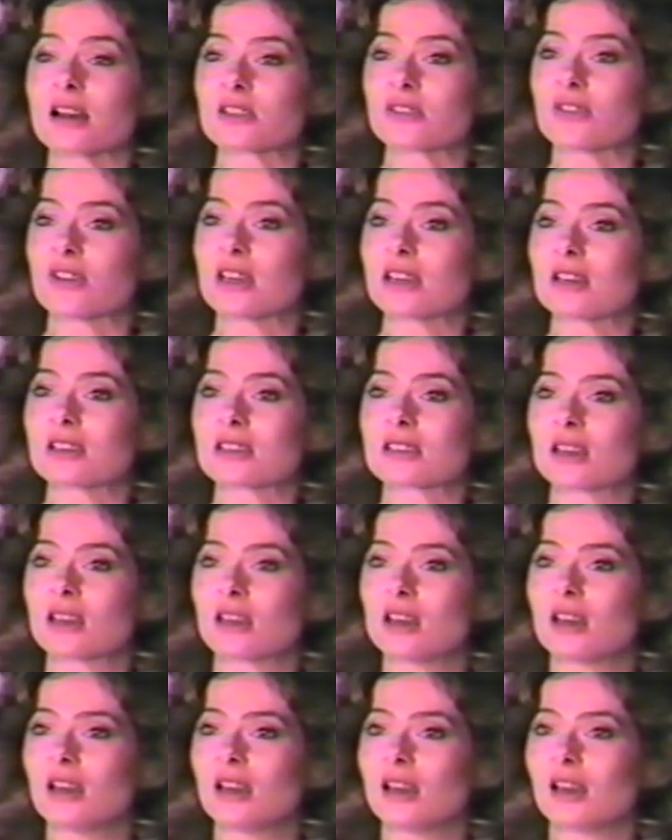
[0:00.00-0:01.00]
Las
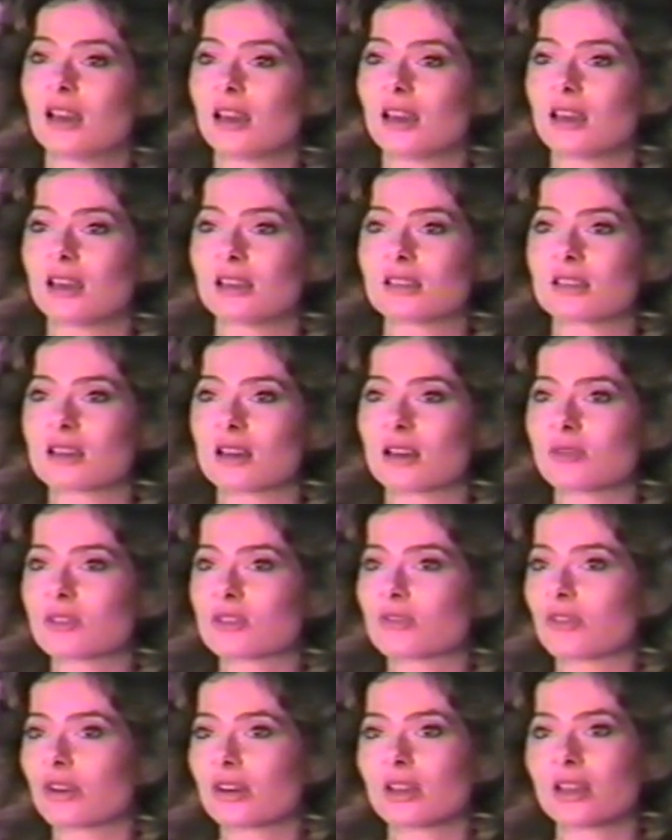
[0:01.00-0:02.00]
Vegas, and
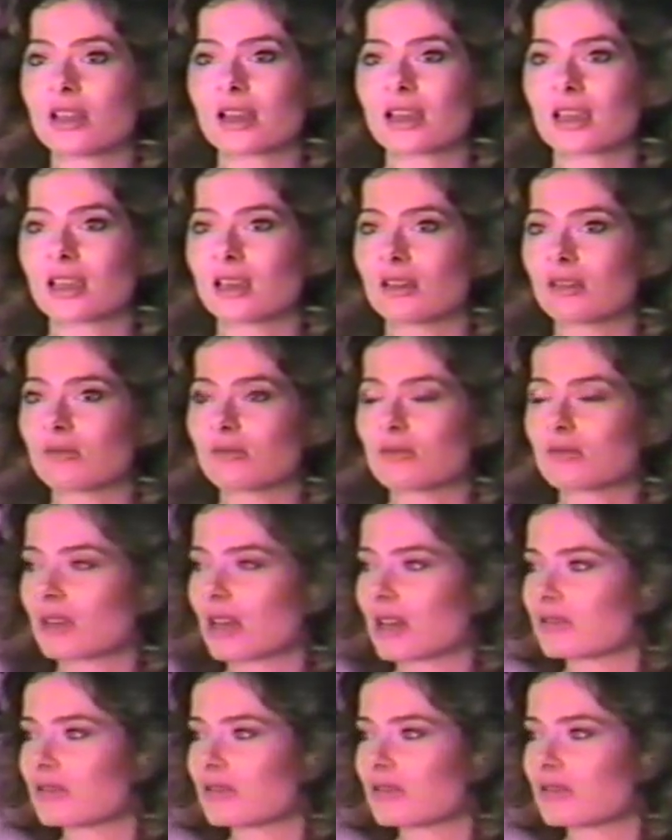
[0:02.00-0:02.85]
I was very lucky.